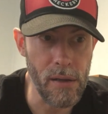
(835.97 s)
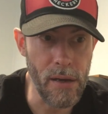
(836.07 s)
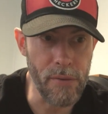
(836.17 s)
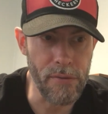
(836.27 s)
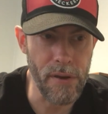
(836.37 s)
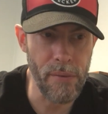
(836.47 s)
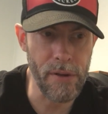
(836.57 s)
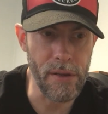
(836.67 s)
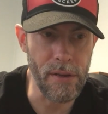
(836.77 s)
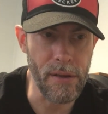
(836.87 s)
I was there when
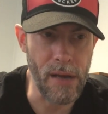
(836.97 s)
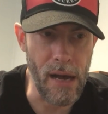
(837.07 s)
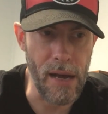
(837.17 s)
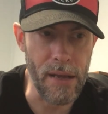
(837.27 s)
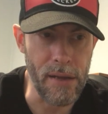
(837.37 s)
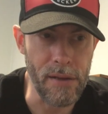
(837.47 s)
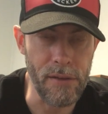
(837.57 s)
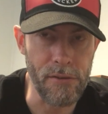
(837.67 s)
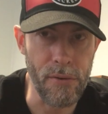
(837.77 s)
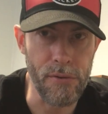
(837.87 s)
he got it, and he
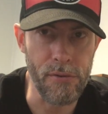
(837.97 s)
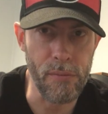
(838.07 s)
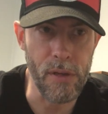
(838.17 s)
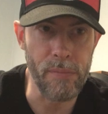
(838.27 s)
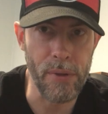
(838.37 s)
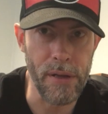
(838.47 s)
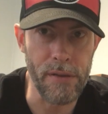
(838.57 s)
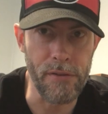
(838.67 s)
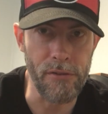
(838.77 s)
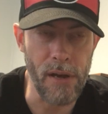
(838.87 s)
showed it to me and played it in
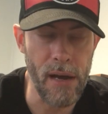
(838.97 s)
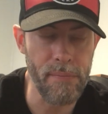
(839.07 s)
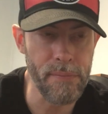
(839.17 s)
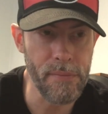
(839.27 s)
the shop,